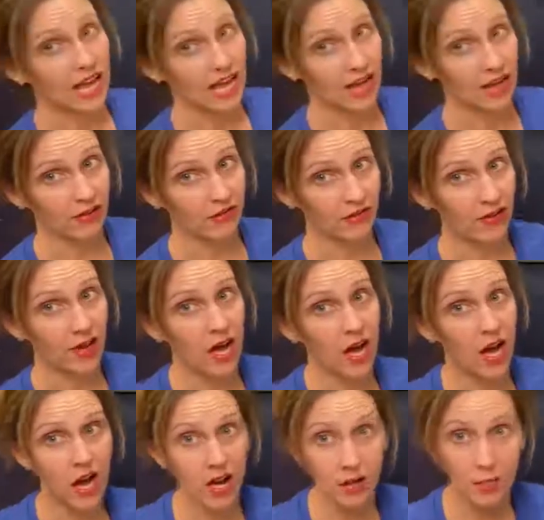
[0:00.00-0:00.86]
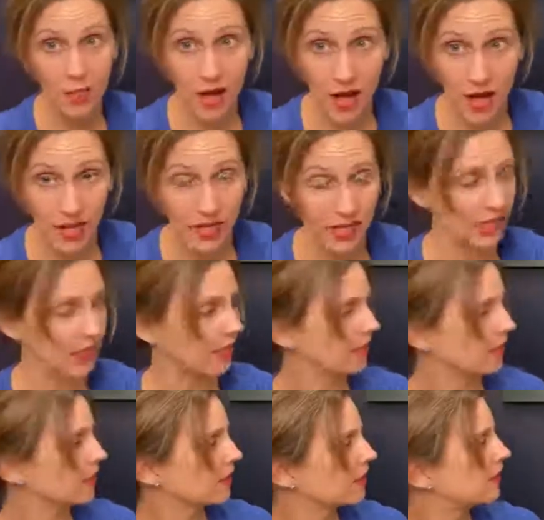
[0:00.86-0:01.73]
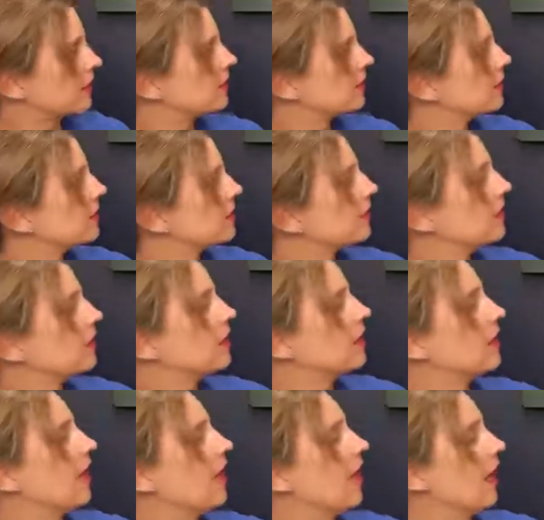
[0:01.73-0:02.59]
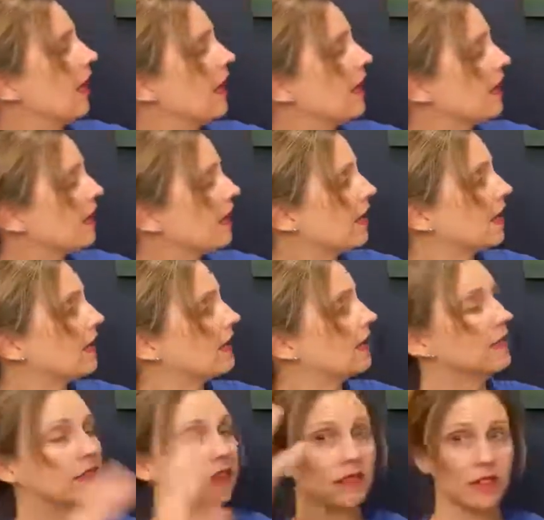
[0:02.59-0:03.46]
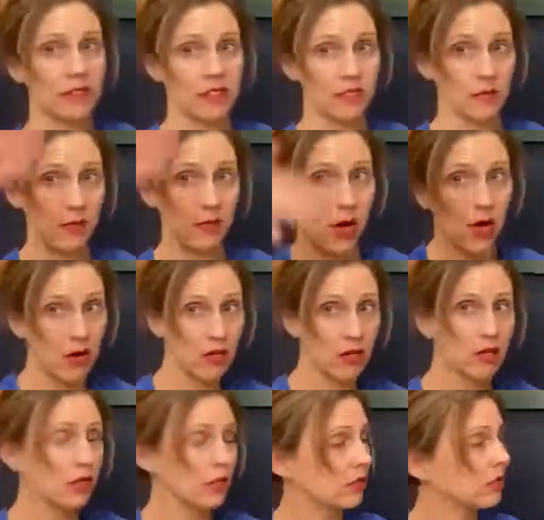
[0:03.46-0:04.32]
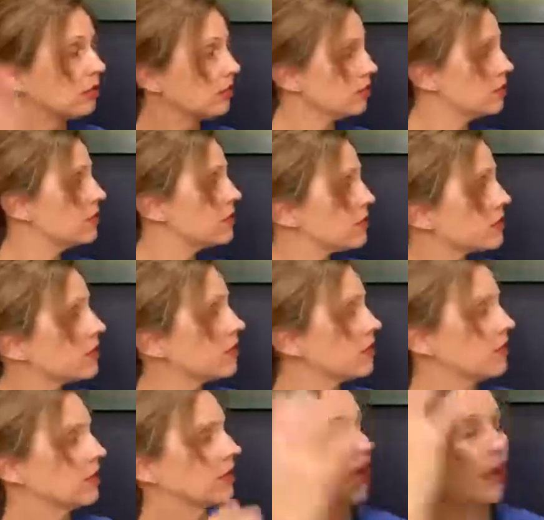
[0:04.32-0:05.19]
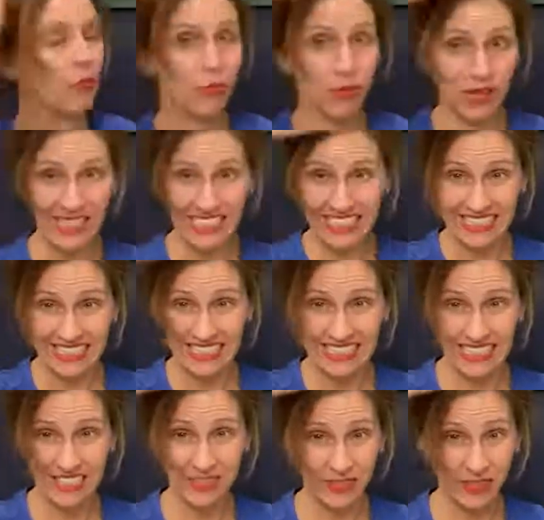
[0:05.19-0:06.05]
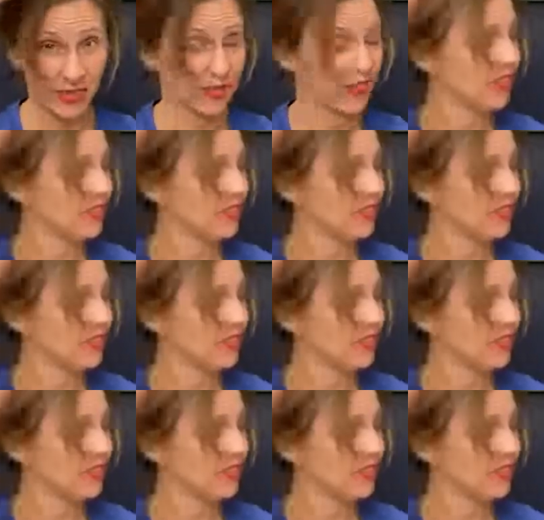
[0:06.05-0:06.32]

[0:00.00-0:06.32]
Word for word: have a body, a head, some arms, a brain for